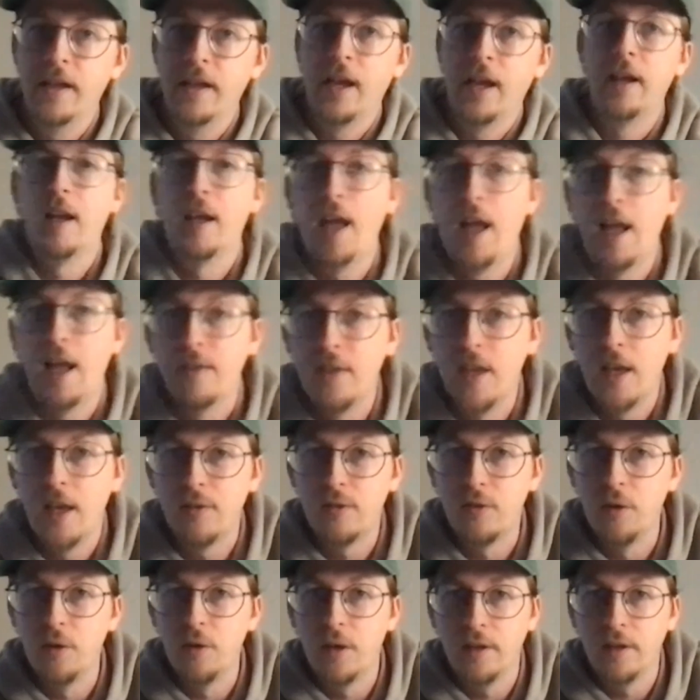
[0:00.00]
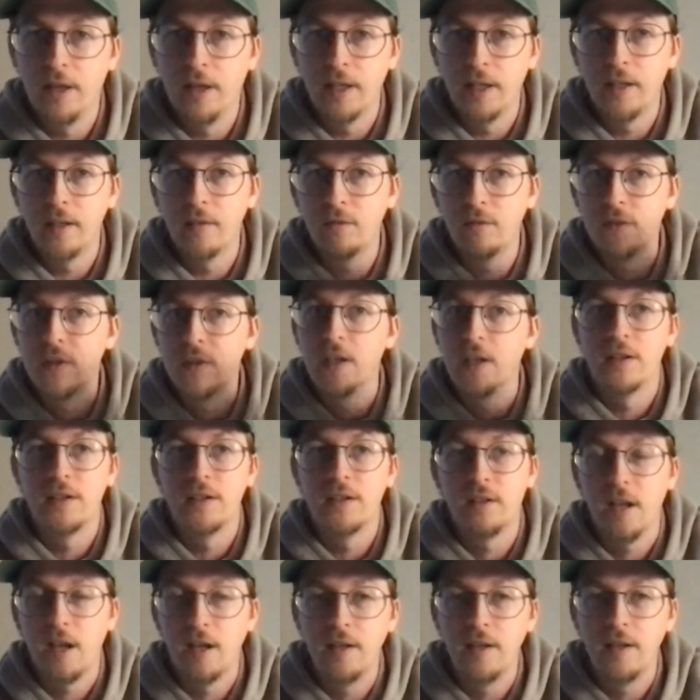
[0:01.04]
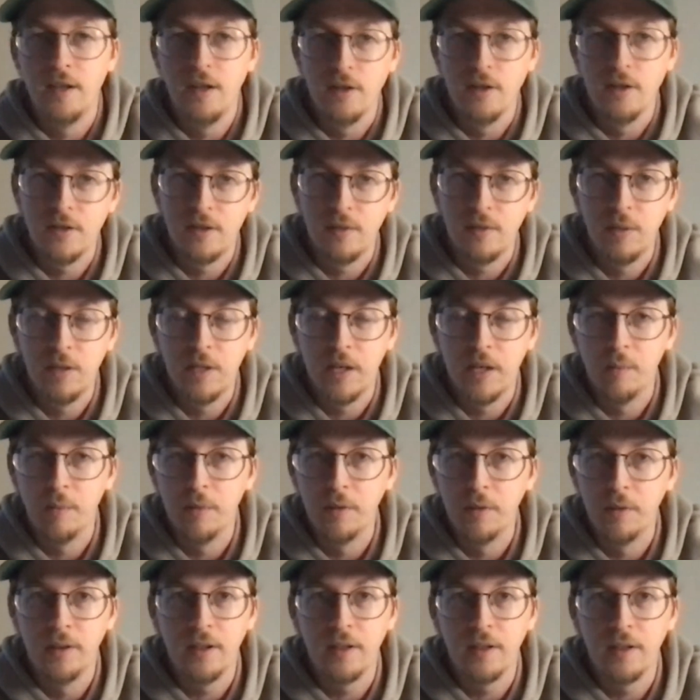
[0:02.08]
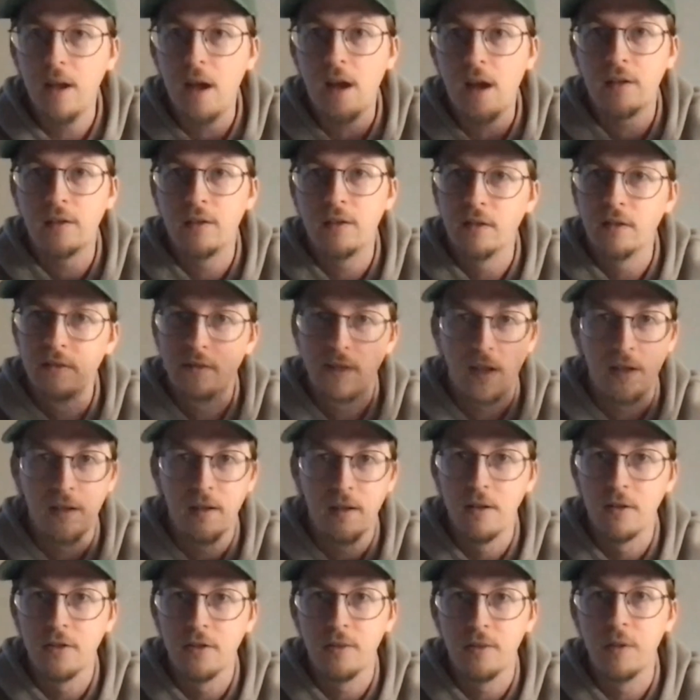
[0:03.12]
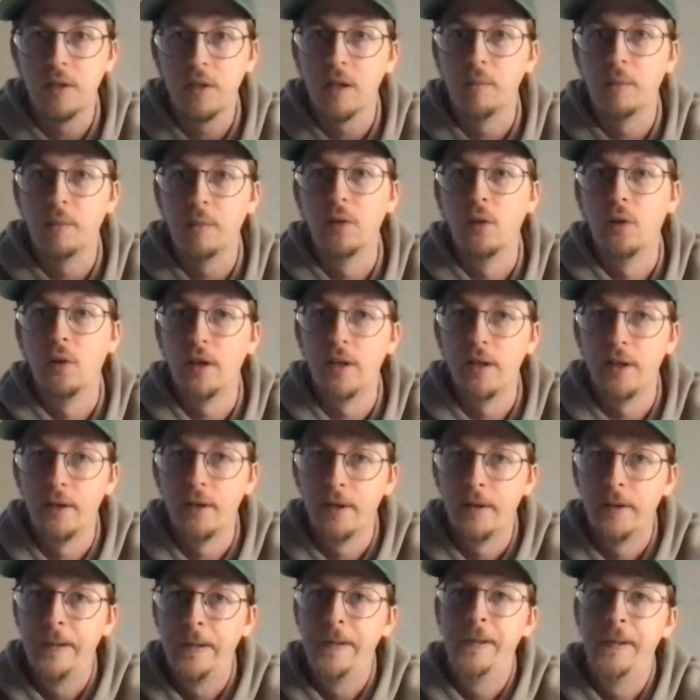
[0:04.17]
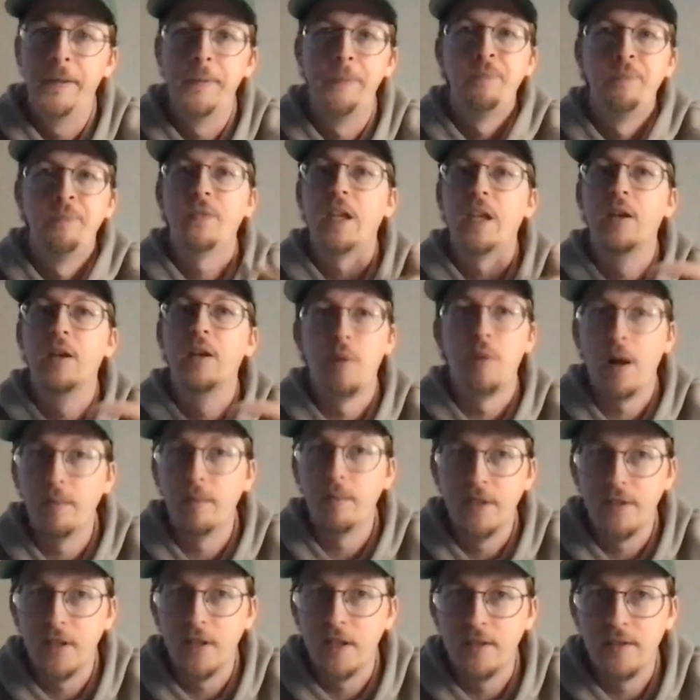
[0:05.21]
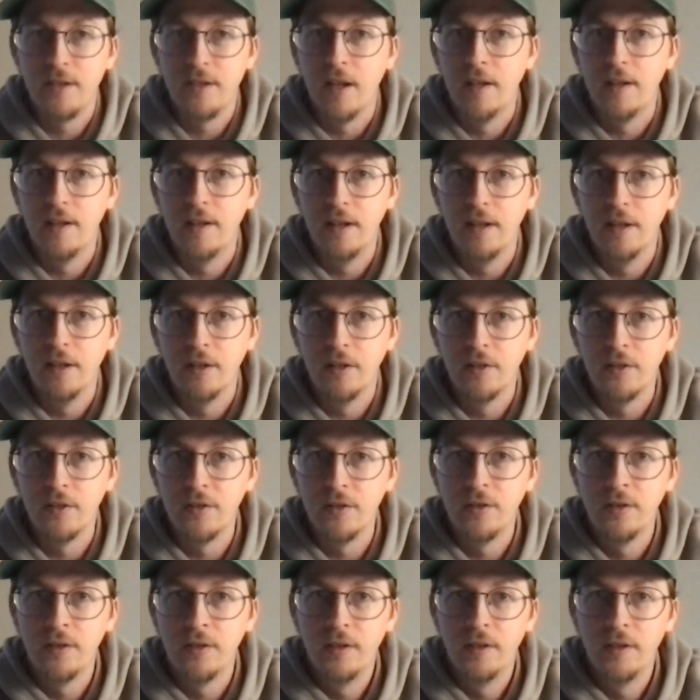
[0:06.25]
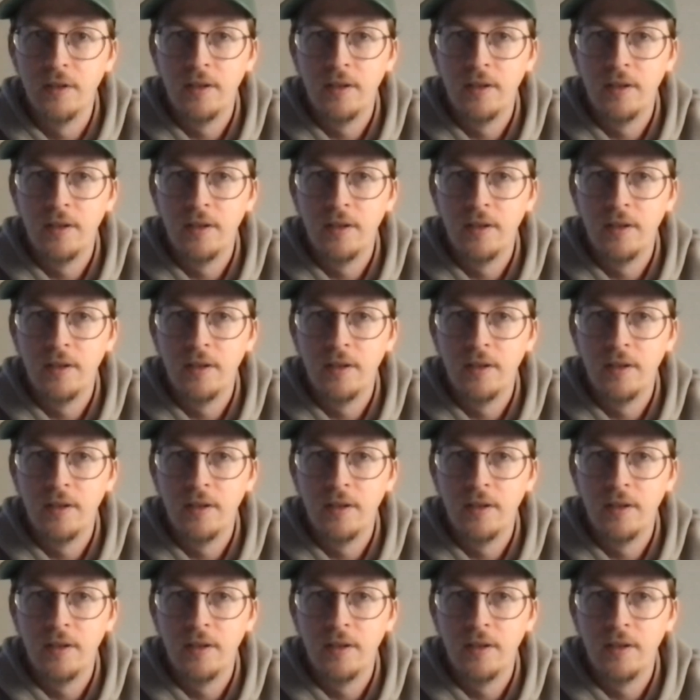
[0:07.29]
And I had that thought, like, if it's 10 years to become a doctor, 10 years to become a lawyer, it'll probably take 10 years